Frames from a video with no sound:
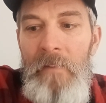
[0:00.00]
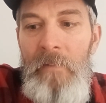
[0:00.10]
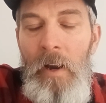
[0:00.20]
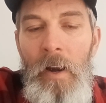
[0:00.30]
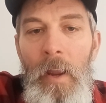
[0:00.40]

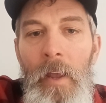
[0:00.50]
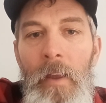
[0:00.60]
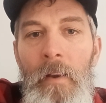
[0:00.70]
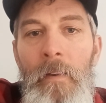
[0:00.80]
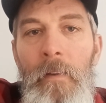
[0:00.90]
very
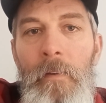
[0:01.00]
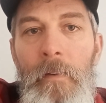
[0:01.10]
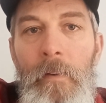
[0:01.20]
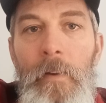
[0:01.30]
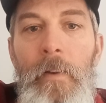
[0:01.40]
end.
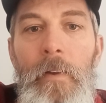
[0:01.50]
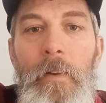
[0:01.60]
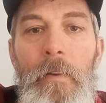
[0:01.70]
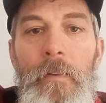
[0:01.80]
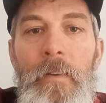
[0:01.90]

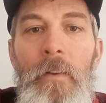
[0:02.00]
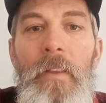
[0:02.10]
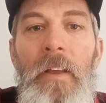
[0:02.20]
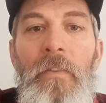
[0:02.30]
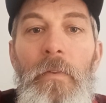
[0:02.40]
So
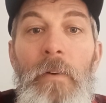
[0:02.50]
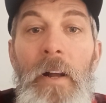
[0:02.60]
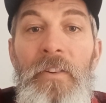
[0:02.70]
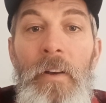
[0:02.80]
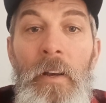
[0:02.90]
thanks for
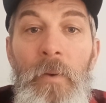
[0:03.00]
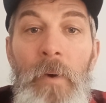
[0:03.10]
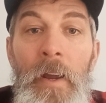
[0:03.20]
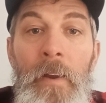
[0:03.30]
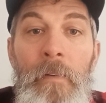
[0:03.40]
watching
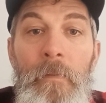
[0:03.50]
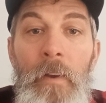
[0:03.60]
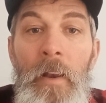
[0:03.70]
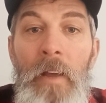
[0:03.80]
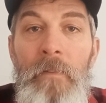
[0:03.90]
anyway,
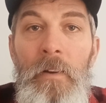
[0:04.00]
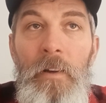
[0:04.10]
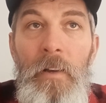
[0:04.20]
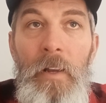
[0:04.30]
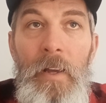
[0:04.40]
and have a
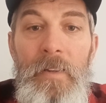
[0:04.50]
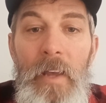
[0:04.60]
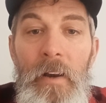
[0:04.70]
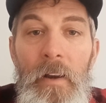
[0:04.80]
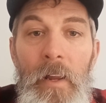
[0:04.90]
good
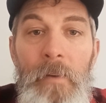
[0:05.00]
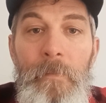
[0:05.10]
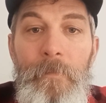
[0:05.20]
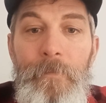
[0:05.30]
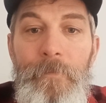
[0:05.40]
Saturday.
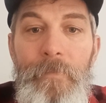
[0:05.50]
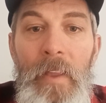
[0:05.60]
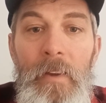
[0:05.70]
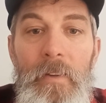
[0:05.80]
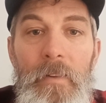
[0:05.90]

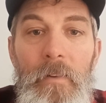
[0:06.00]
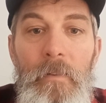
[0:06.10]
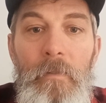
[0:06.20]
Thanks.